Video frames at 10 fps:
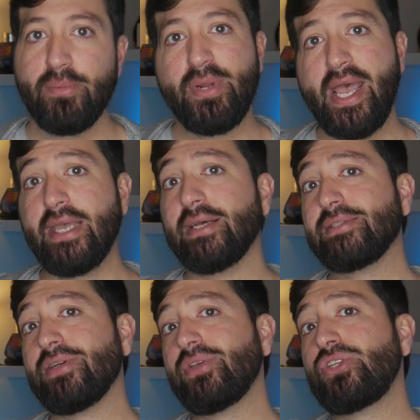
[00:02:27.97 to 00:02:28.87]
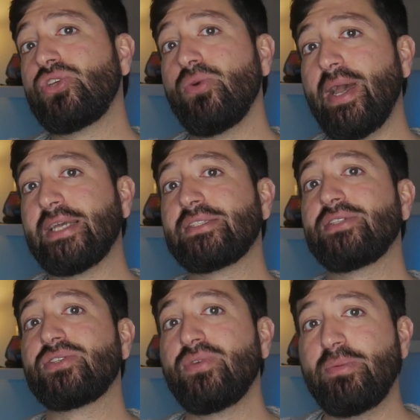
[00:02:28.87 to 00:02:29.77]
But hey, it's only 2x the
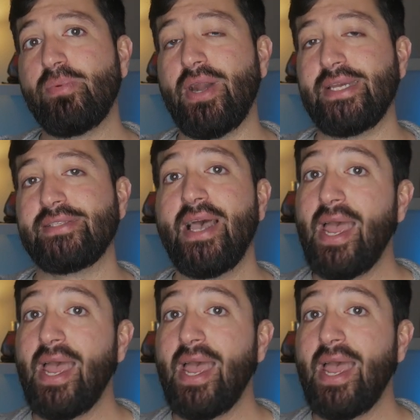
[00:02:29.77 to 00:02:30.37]
street price.